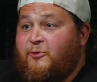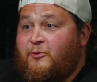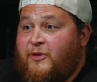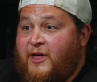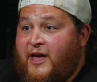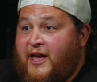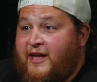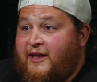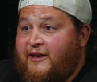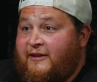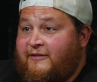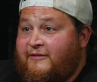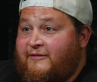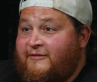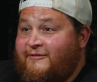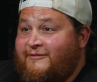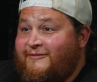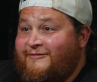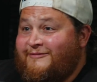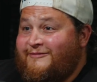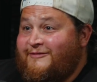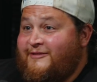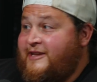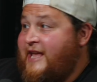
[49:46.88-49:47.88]
then
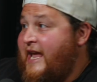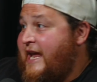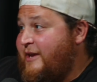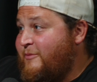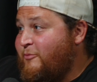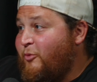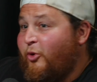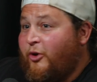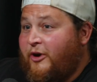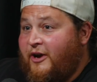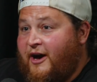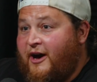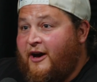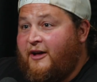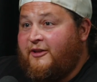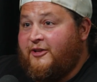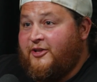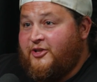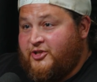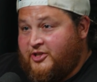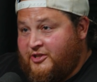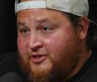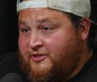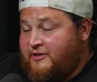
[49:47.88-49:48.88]
gain more
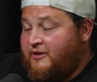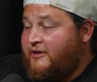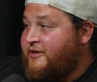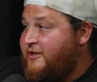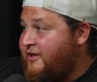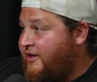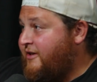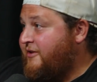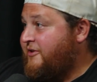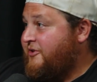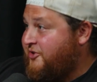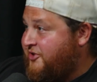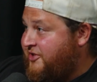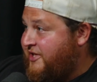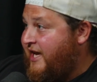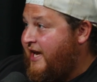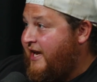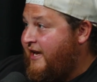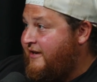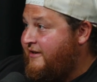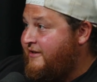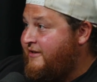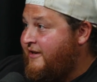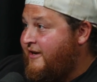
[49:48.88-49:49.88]
knowledge and start to
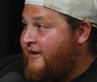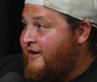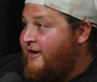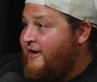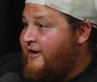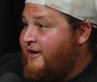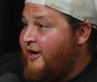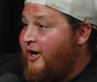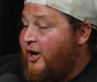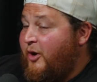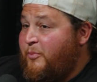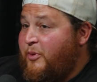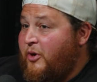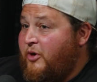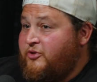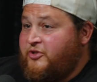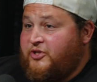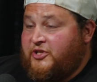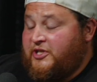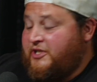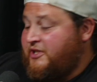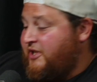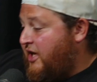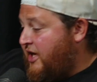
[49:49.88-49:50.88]
understand, opposed
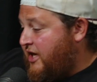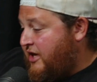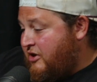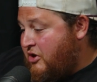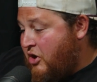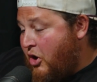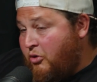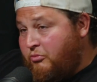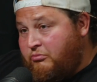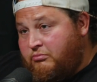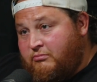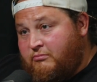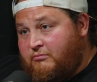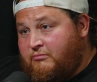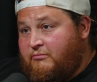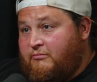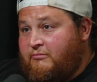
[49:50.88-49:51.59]
to just like, nope,